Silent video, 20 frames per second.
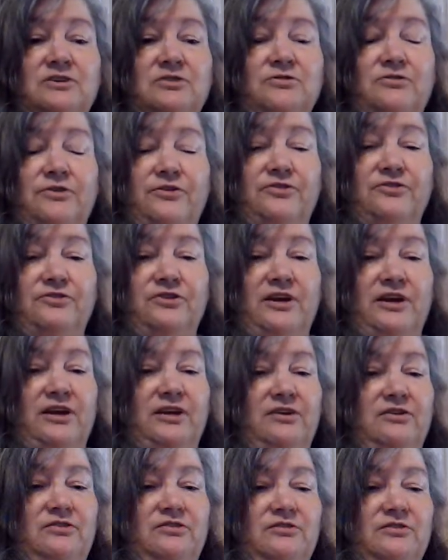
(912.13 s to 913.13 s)

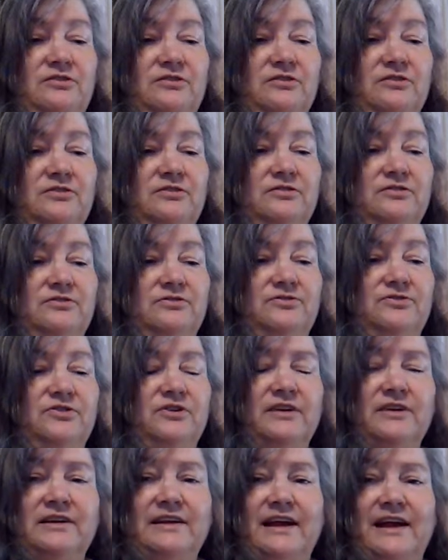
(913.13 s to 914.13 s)
crocheting hook.
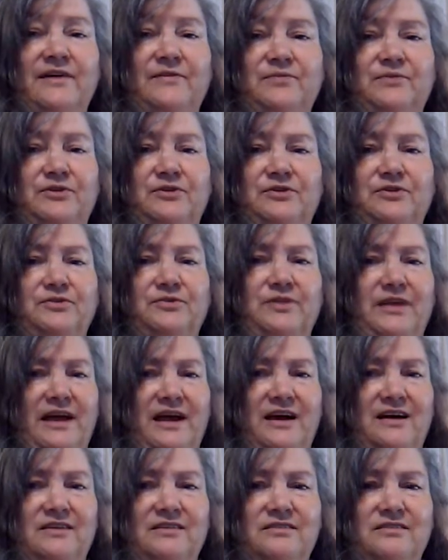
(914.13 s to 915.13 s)
She didn't have to do
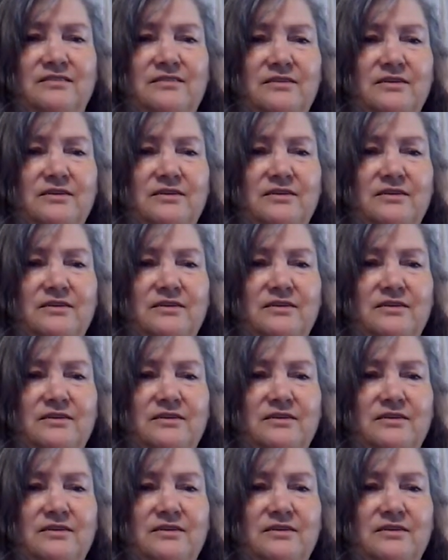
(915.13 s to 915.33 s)
that.